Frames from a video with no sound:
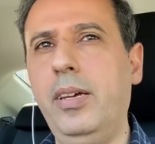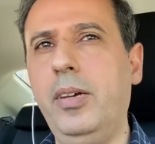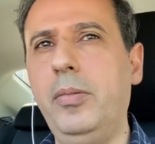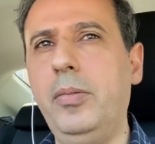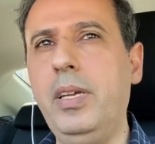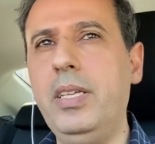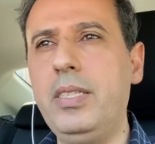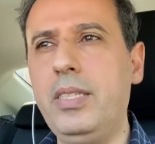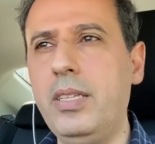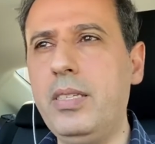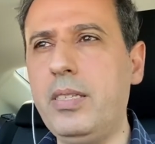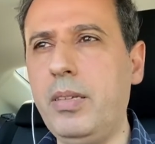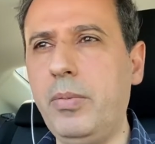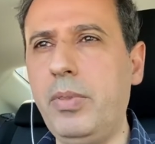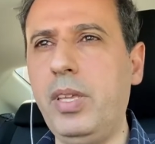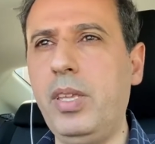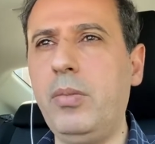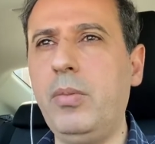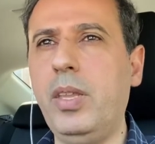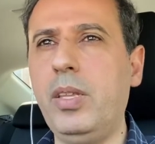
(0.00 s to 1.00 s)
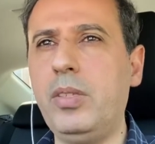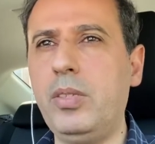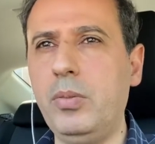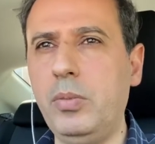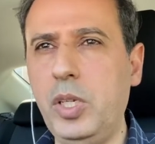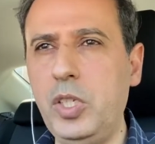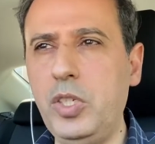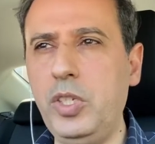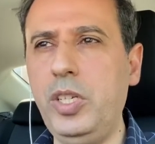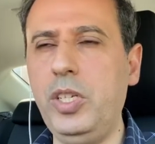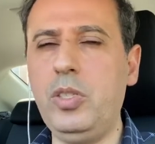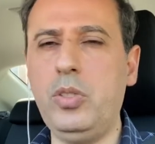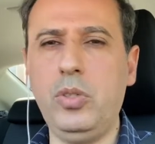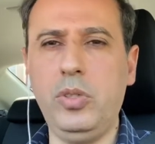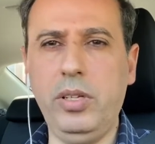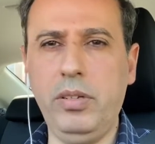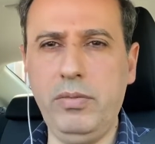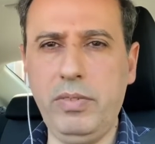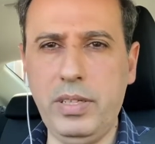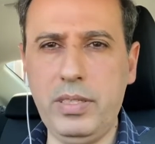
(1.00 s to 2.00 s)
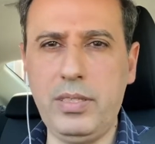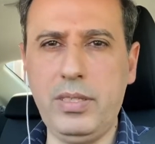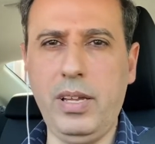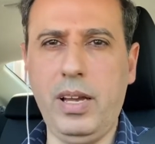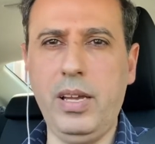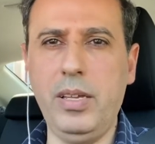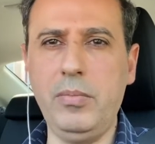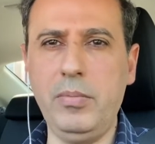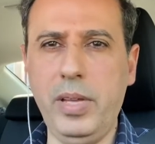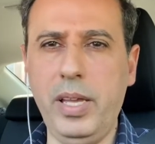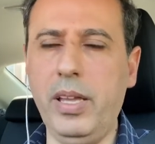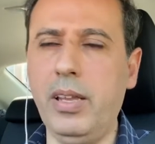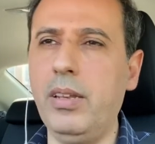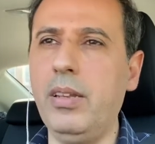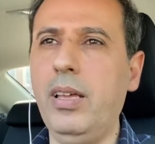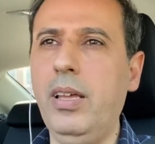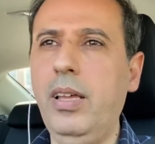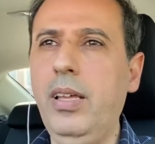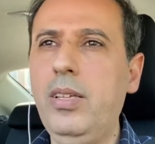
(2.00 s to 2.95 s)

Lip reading: is this something that engineers should invest time in?